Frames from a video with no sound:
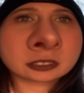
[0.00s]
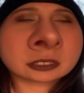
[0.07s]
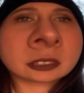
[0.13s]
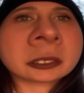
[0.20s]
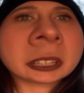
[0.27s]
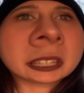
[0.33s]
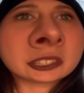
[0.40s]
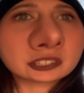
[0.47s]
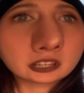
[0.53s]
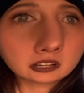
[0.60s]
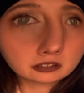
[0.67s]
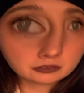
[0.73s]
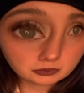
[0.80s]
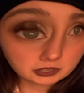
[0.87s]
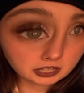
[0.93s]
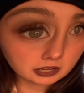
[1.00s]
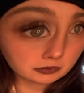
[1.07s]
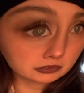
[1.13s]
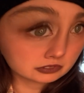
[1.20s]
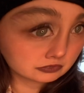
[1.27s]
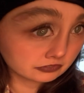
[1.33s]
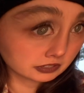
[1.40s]
Creaky chair. One day I
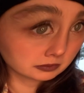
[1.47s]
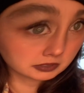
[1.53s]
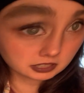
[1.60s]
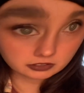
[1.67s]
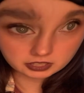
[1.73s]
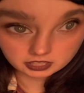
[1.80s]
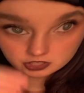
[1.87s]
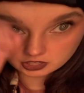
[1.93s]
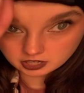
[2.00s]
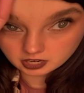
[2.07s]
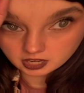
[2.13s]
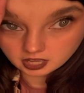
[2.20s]
won't film in the creaky chair.